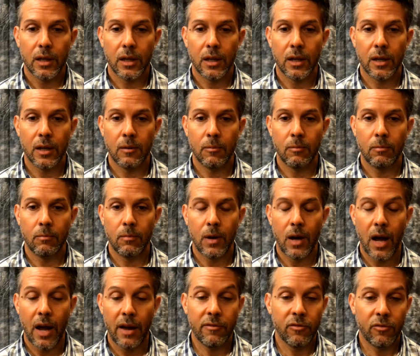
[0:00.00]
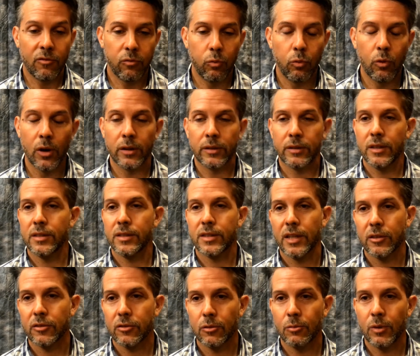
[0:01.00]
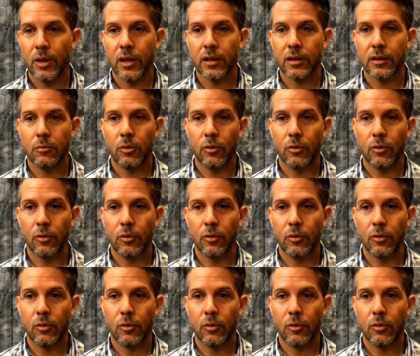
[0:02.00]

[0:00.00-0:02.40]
I've worked in Central America